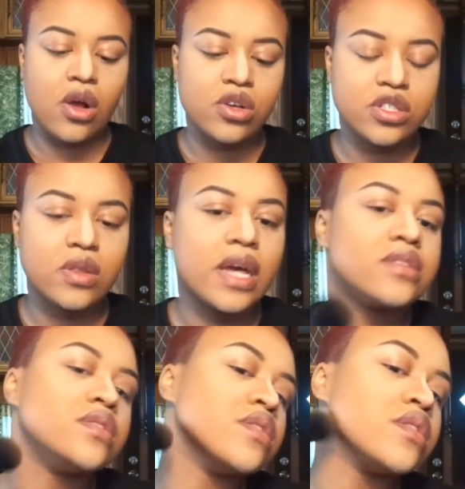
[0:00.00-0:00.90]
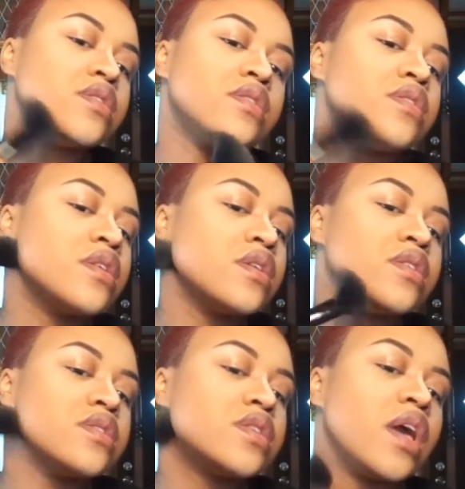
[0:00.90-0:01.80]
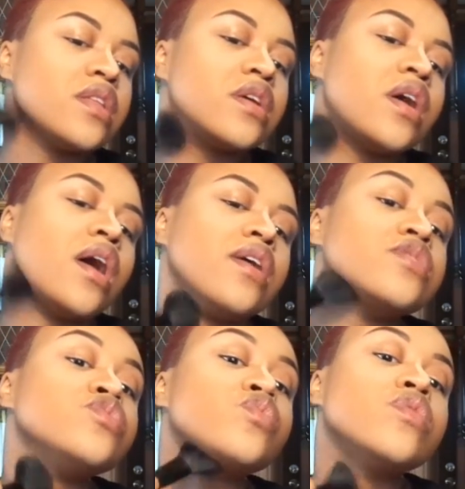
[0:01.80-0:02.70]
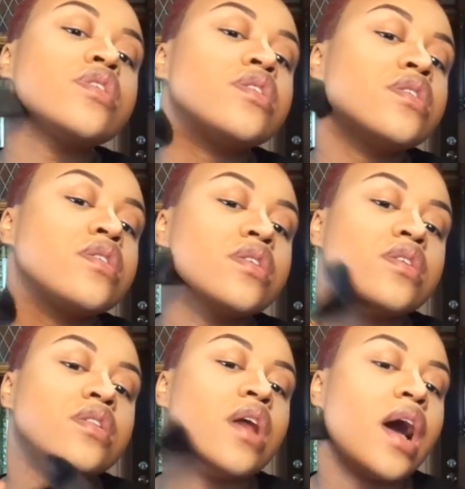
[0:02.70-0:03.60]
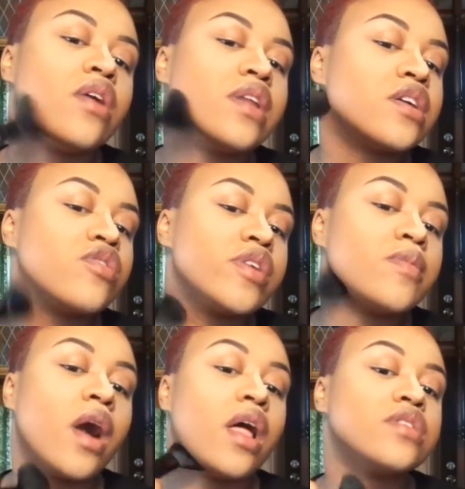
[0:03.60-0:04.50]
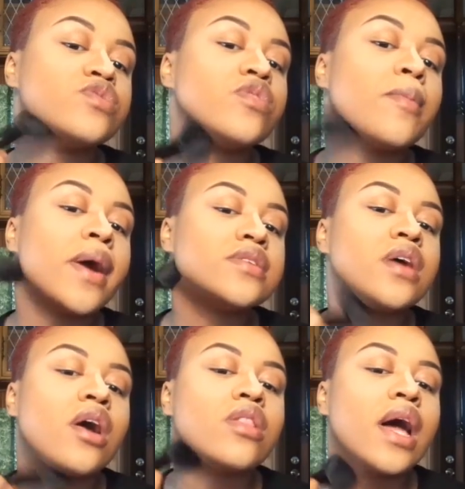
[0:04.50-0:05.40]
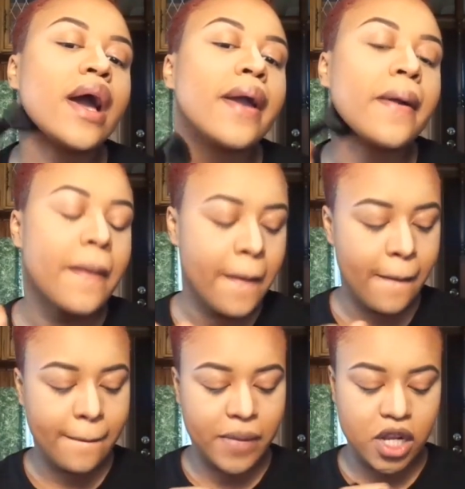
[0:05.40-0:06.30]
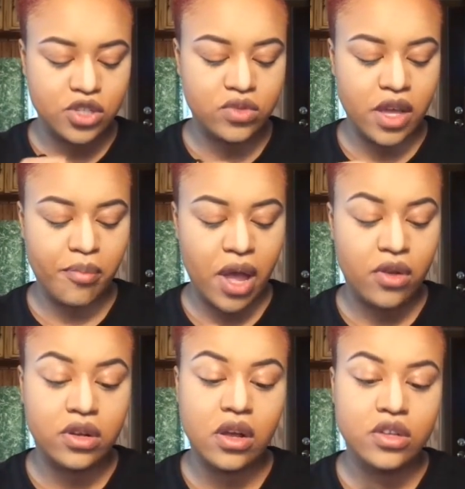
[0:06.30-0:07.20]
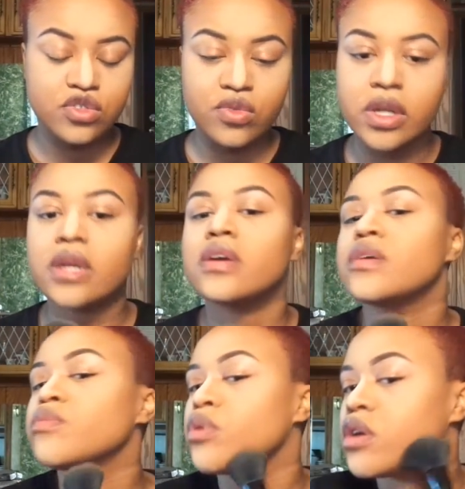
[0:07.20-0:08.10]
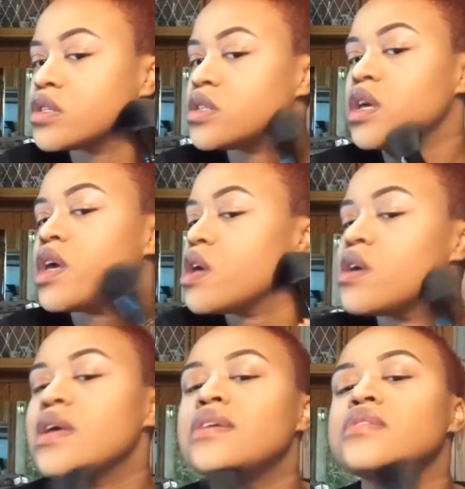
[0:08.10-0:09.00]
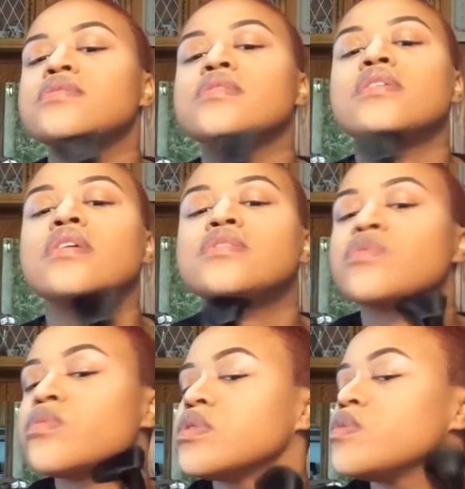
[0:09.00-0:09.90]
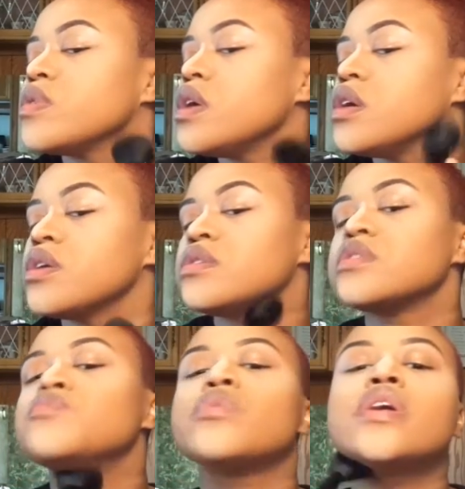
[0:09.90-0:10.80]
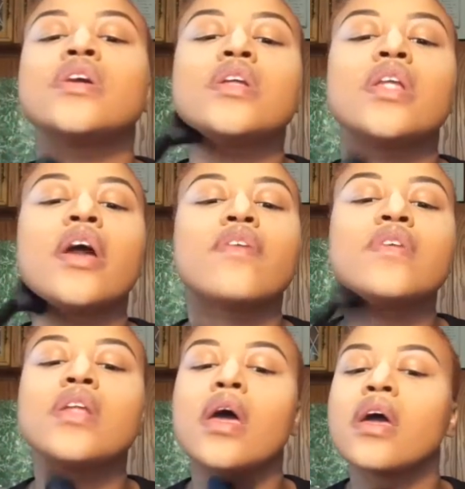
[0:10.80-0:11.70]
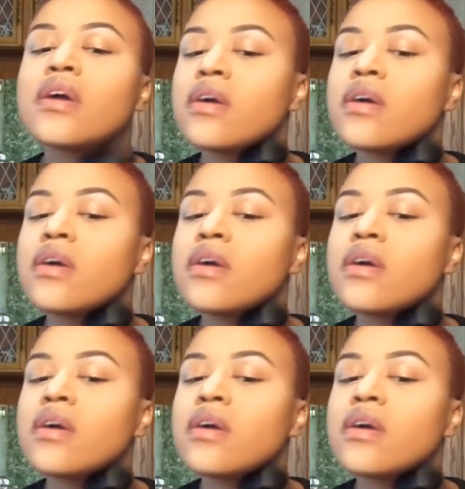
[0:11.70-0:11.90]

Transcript: I also like to take the contour. Now, I don't like cream contouring my jawline, but I do like powder contouring it and bronzing it. So that's what we're doing here. Just bringing it down the neck.